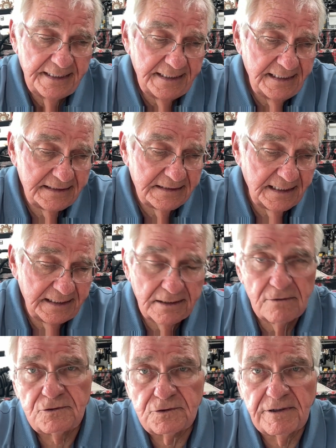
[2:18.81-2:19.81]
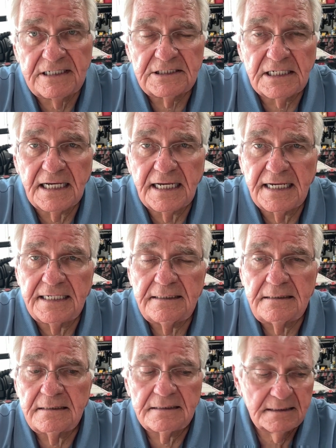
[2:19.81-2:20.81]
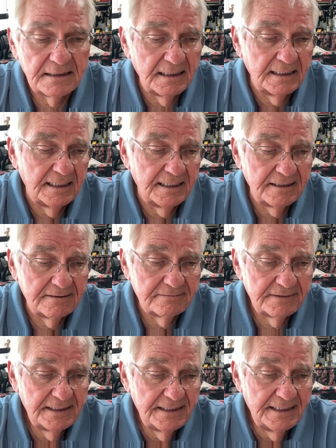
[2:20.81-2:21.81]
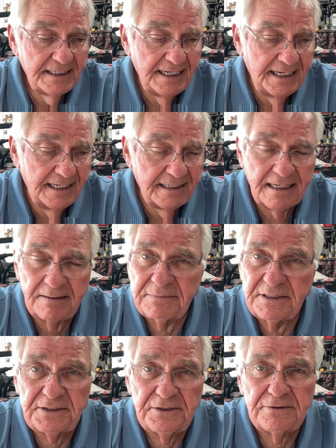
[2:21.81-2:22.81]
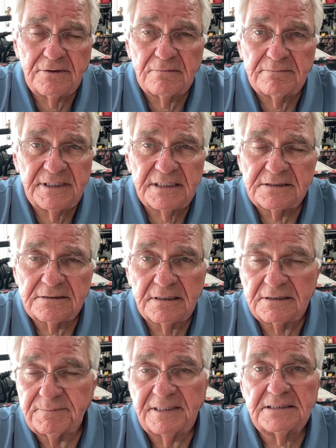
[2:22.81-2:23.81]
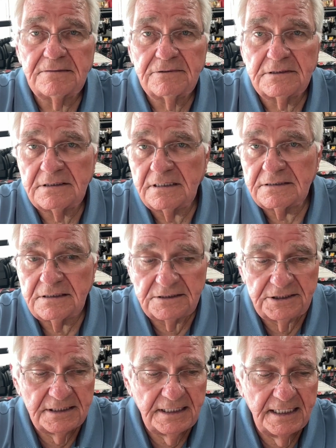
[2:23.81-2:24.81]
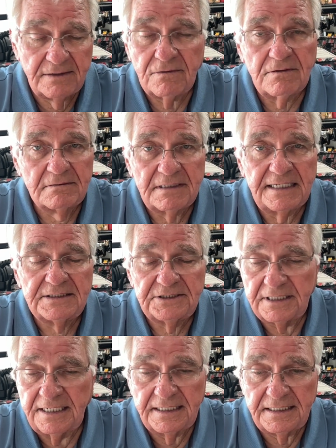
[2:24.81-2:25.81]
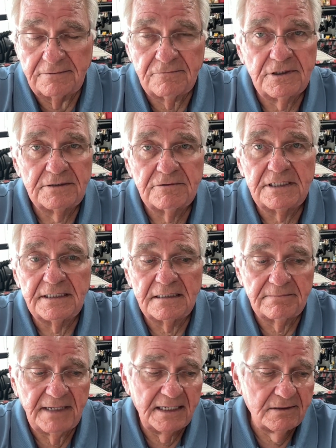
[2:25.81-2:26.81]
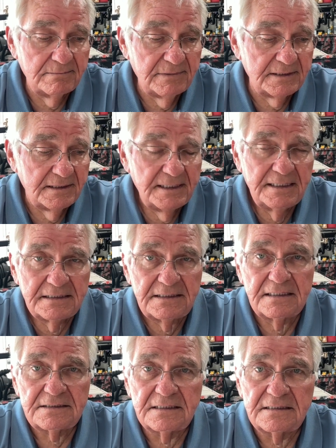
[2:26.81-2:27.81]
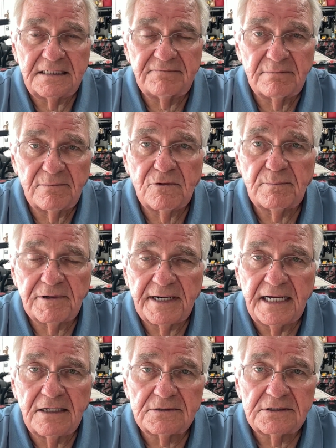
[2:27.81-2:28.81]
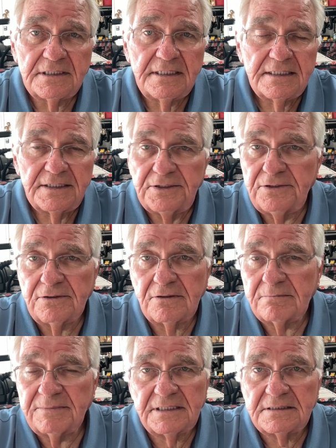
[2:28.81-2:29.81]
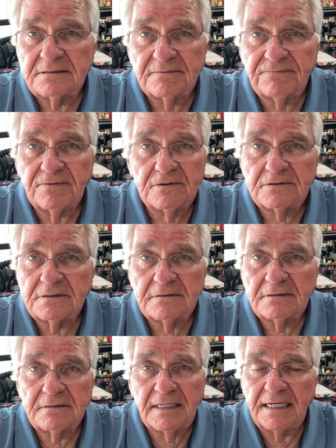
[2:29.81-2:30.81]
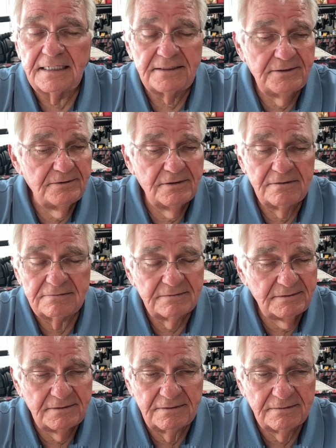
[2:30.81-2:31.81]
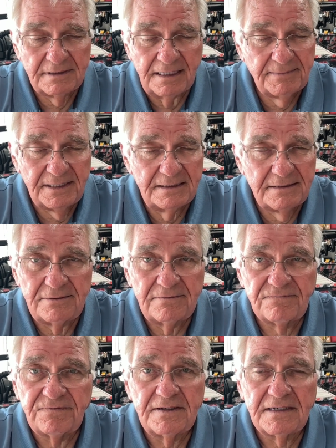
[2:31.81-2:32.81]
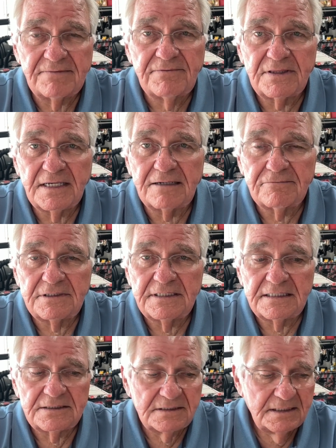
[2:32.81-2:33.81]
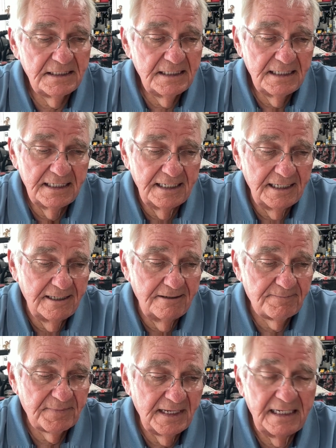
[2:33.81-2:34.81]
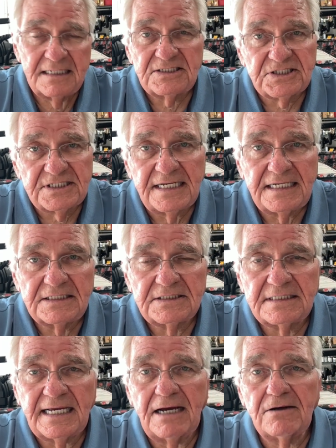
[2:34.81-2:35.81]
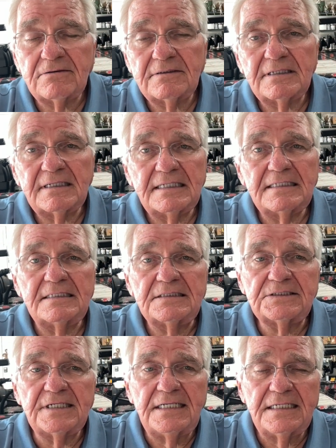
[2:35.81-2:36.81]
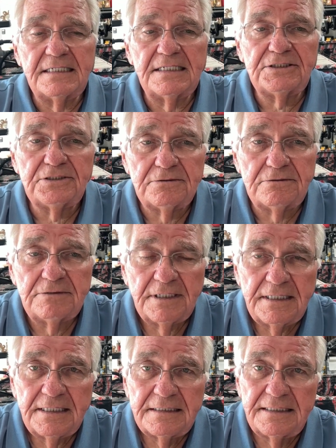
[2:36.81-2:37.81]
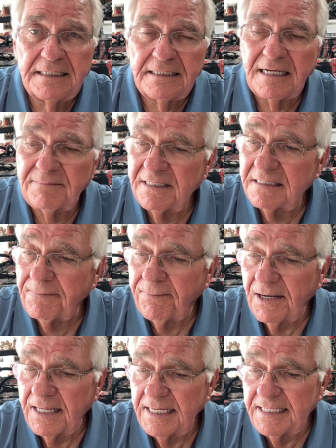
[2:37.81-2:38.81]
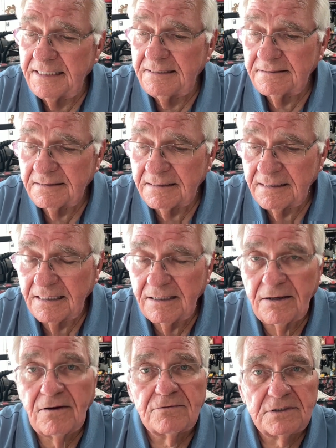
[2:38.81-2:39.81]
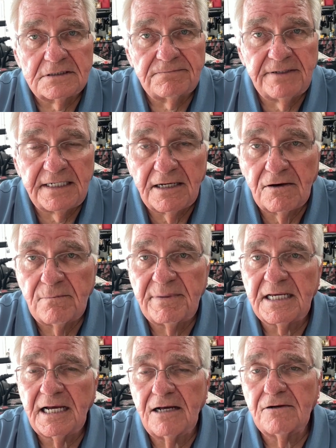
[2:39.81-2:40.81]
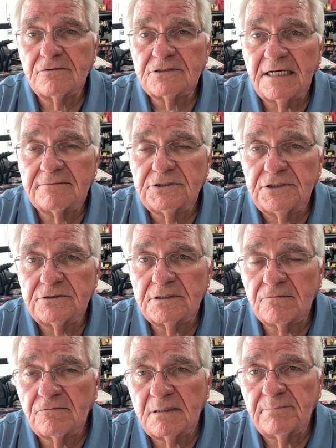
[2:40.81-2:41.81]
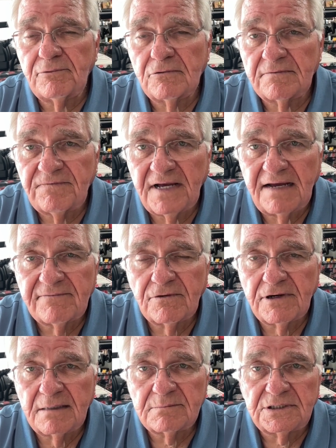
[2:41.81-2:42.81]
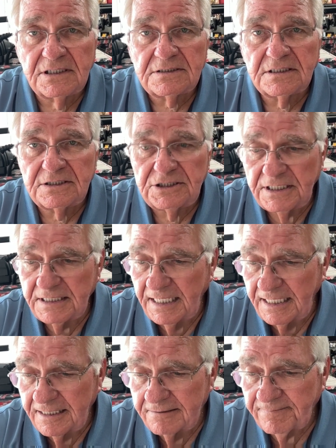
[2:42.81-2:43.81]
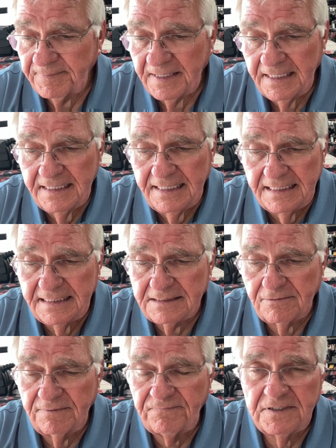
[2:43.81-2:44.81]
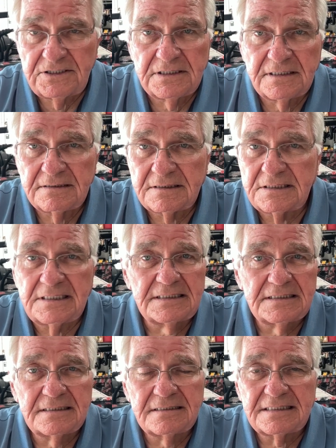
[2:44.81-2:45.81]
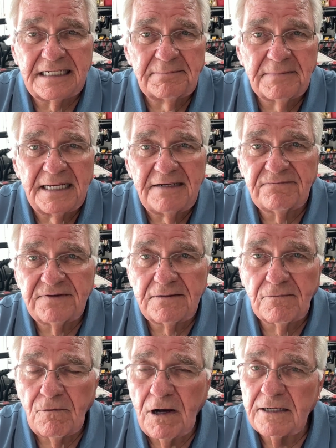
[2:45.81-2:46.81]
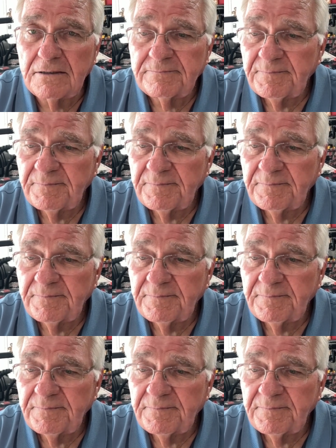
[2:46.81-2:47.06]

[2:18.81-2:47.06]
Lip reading: It's a no-stretch line, and you don't miss, especially with a tungsten jig head or a lead jig head, either one, it really doesn't matter, but tungsten is even more pronounced. You don't miss the first thing. You can feel everything with this. And it sinks. Now, the sinking issue didn't come into play on this video because I was using a 1.5 gram tungsten jig head, and I was only fishing in 6 to 7 to 8 feet of water.